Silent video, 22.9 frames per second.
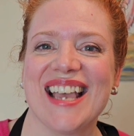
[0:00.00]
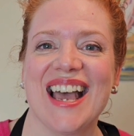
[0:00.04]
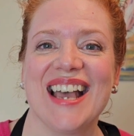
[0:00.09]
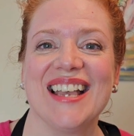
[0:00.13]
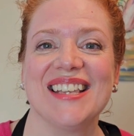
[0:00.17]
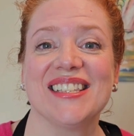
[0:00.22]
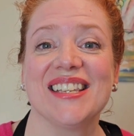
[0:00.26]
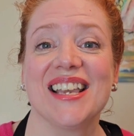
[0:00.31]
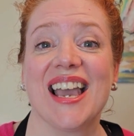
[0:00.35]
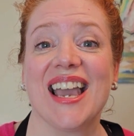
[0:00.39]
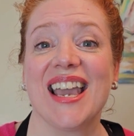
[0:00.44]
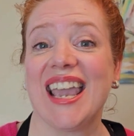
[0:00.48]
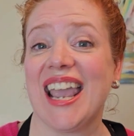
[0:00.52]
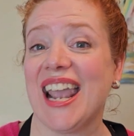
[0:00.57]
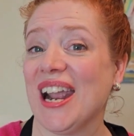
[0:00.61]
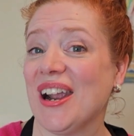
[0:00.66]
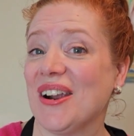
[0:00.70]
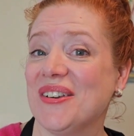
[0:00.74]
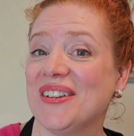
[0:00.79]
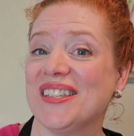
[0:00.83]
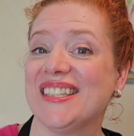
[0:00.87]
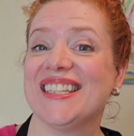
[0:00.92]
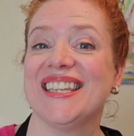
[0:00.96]
as
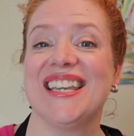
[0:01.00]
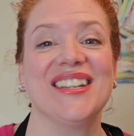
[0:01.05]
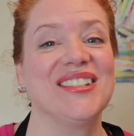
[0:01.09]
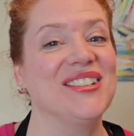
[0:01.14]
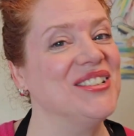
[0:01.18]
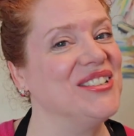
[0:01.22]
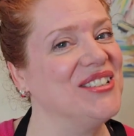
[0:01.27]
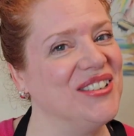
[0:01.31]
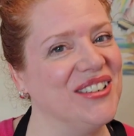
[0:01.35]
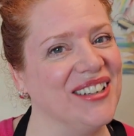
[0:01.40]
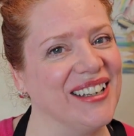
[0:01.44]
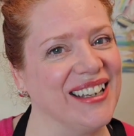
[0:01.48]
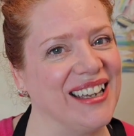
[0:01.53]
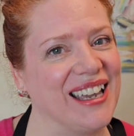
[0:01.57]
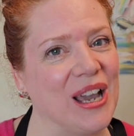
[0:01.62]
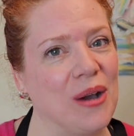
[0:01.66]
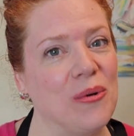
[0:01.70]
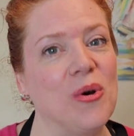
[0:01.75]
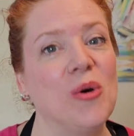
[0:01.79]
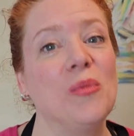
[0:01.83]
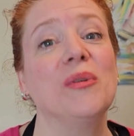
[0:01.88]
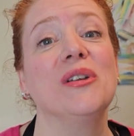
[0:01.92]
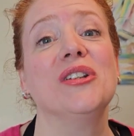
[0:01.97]
Cara's Kitchen Cooking
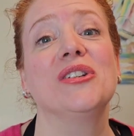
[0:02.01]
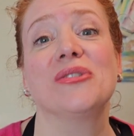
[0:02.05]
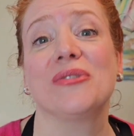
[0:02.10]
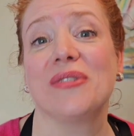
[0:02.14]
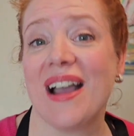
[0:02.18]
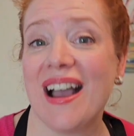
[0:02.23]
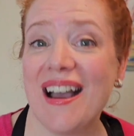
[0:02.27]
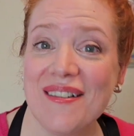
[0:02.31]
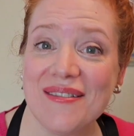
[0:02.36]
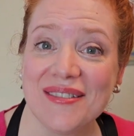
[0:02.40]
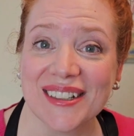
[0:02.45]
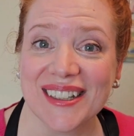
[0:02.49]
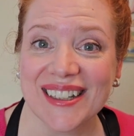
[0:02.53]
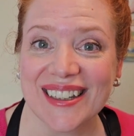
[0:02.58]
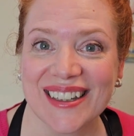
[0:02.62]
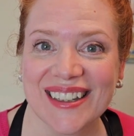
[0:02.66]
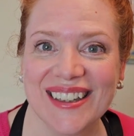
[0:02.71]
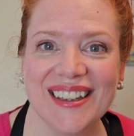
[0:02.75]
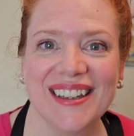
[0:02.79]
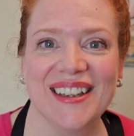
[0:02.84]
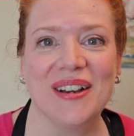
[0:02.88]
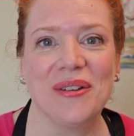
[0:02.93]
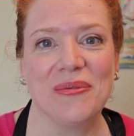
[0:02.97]
will be traveling,
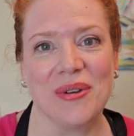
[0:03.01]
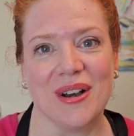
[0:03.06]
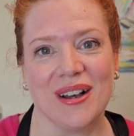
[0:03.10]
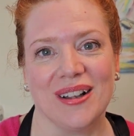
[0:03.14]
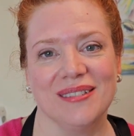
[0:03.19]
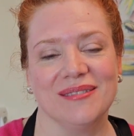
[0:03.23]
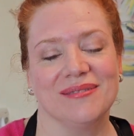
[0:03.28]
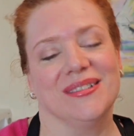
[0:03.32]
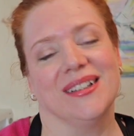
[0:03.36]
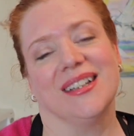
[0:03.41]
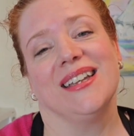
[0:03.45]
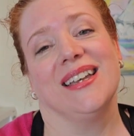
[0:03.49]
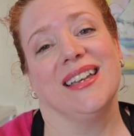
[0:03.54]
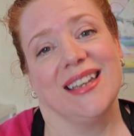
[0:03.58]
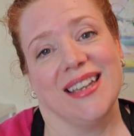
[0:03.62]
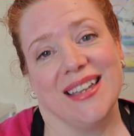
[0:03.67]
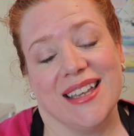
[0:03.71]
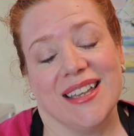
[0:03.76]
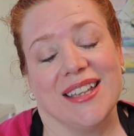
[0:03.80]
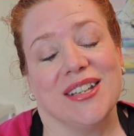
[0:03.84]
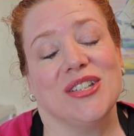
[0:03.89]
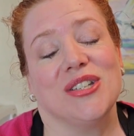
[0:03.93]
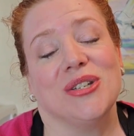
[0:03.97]
well,
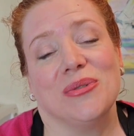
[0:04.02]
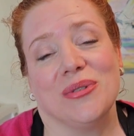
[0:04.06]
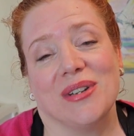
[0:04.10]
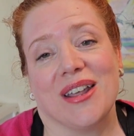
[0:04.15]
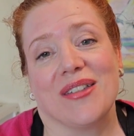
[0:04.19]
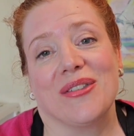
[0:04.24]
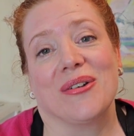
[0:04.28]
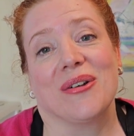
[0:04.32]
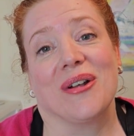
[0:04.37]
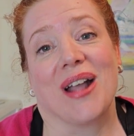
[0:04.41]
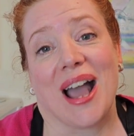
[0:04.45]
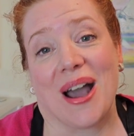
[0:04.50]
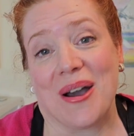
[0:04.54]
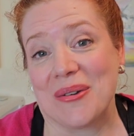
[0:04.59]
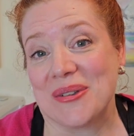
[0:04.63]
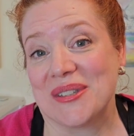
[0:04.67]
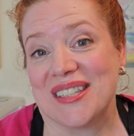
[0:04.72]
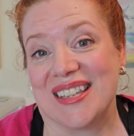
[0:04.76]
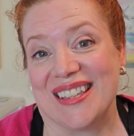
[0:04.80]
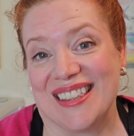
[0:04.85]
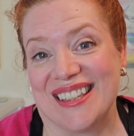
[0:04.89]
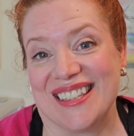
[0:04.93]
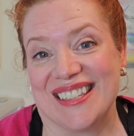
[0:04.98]
to another house
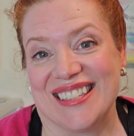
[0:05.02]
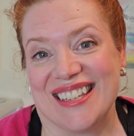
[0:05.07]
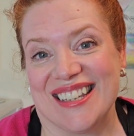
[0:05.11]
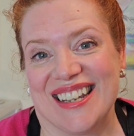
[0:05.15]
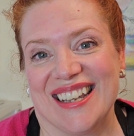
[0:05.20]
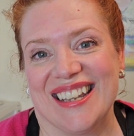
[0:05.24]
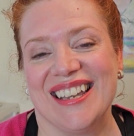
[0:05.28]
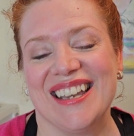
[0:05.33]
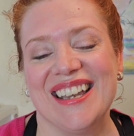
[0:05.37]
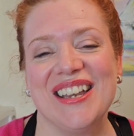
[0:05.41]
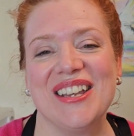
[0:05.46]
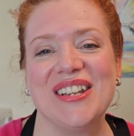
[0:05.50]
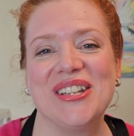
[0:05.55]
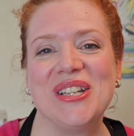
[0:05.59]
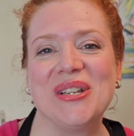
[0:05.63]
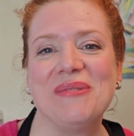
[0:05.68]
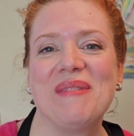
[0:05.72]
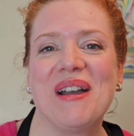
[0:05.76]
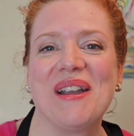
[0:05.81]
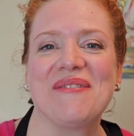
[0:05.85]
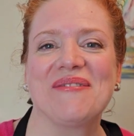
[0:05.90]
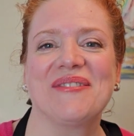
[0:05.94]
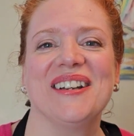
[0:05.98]
in the city, to
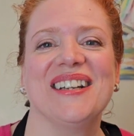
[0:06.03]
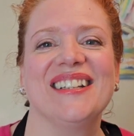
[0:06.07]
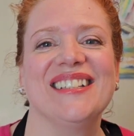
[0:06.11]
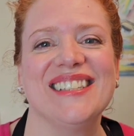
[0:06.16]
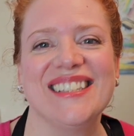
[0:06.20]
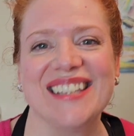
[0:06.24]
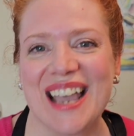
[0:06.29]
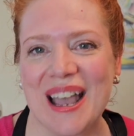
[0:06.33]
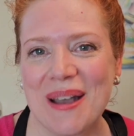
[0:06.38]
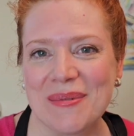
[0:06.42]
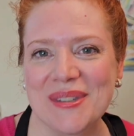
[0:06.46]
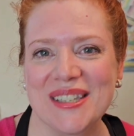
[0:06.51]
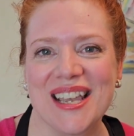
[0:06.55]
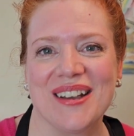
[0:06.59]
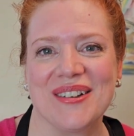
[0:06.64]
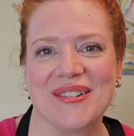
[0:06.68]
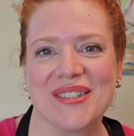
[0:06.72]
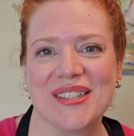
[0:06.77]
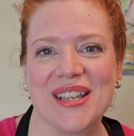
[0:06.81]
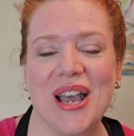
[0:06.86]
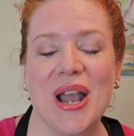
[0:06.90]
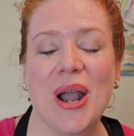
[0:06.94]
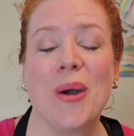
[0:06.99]
my friend Sam's
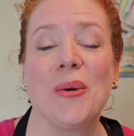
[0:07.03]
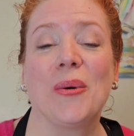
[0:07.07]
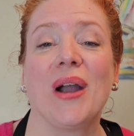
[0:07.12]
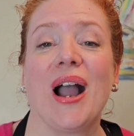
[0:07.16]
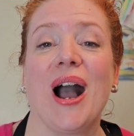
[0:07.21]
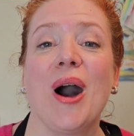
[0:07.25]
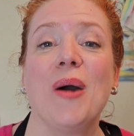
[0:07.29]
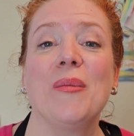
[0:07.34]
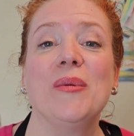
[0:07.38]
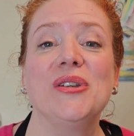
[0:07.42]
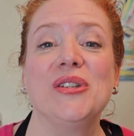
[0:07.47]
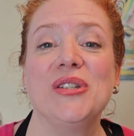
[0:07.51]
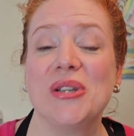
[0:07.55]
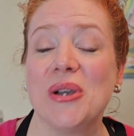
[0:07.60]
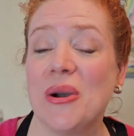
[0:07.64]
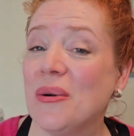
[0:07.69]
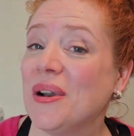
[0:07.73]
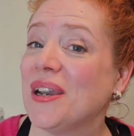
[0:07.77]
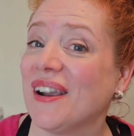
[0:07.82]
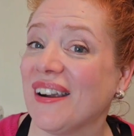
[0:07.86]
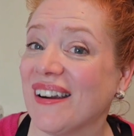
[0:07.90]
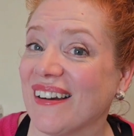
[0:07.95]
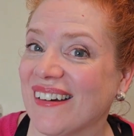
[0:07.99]
house, where I'll be
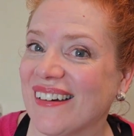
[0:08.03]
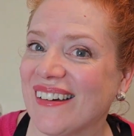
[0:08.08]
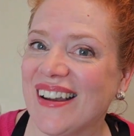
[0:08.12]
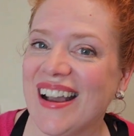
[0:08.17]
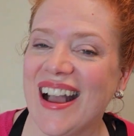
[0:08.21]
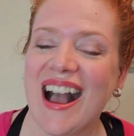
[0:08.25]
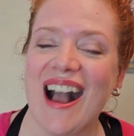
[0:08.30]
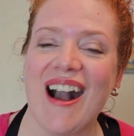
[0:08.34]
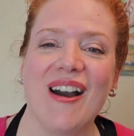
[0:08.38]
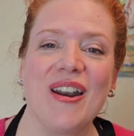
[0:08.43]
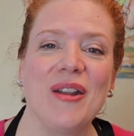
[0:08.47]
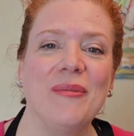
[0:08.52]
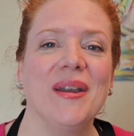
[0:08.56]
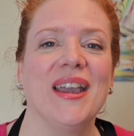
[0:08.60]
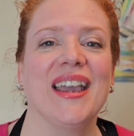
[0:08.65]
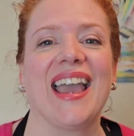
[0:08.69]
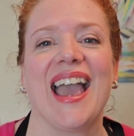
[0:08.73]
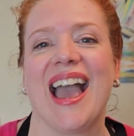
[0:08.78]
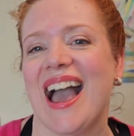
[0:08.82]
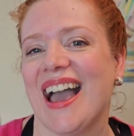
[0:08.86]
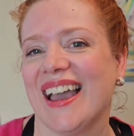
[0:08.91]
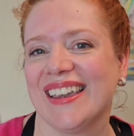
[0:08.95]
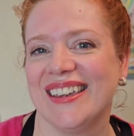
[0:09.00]
showing her how to make
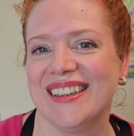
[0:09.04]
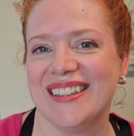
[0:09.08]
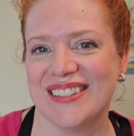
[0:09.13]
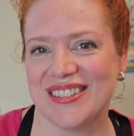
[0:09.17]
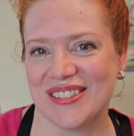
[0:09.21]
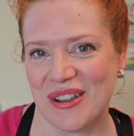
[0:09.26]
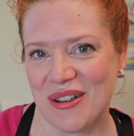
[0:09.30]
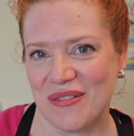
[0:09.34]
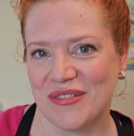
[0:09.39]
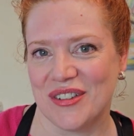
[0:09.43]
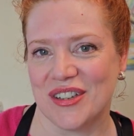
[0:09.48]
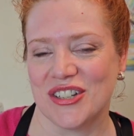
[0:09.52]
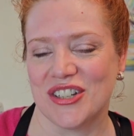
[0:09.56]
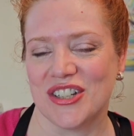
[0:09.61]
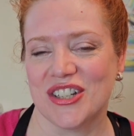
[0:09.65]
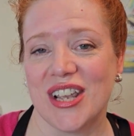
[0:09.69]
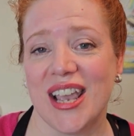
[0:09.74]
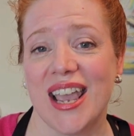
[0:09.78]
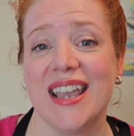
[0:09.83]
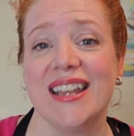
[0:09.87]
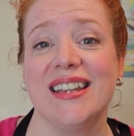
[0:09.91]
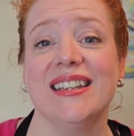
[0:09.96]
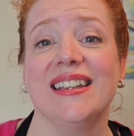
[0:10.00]
ackee and saltfish,
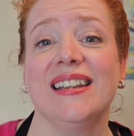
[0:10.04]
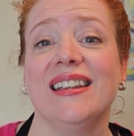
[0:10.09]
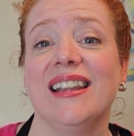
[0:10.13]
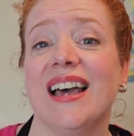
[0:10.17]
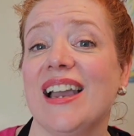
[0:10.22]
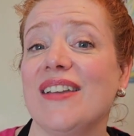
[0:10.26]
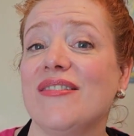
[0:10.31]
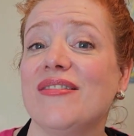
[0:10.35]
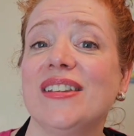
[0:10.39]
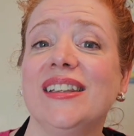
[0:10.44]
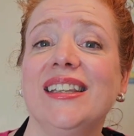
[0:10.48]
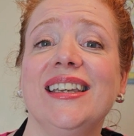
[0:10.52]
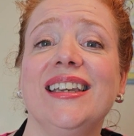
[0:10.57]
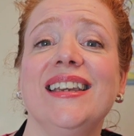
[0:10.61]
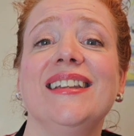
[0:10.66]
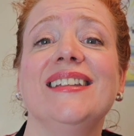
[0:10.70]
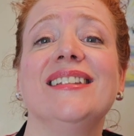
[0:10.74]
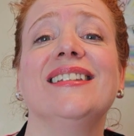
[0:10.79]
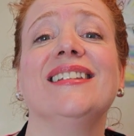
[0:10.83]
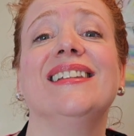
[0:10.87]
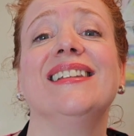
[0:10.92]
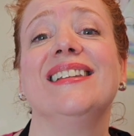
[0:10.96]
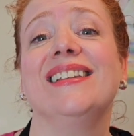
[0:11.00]
a delightfully
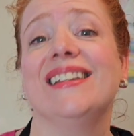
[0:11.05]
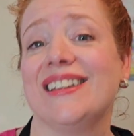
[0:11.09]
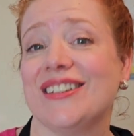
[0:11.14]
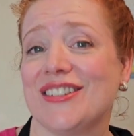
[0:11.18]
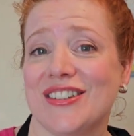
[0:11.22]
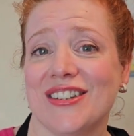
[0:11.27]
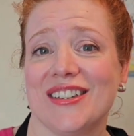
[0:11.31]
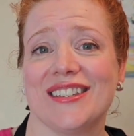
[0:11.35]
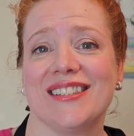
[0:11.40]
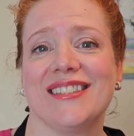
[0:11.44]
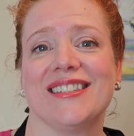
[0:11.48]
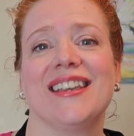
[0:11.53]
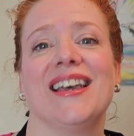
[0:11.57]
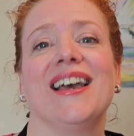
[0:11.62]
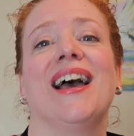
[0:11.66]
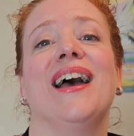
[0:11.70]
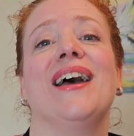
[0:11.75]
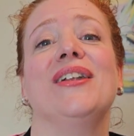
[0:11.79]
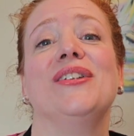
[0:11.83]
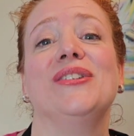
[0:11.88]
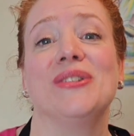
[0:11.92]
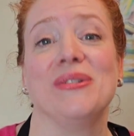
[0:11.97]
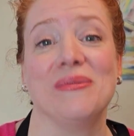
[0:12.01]
delicious
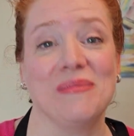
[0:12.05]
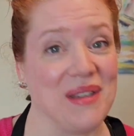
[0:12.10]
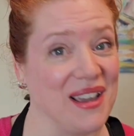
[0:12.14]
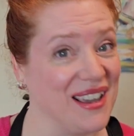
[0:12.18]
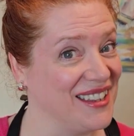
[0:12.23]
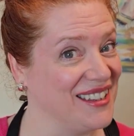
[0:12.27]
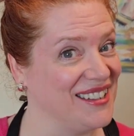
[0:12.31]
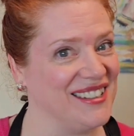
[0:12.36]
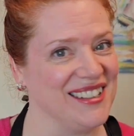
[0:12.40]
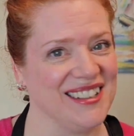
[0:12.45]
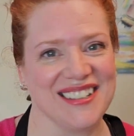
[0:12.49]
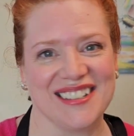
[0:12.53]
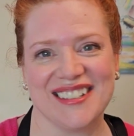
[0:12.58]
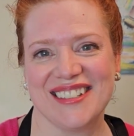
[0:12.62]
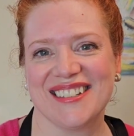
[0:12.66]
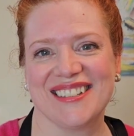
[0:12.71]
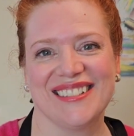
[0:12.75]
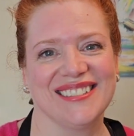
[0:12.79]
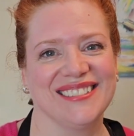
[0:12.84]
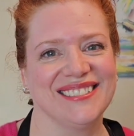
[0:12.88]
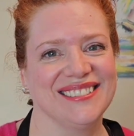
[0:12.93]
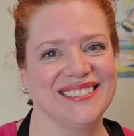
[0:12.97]
Jamaican dish.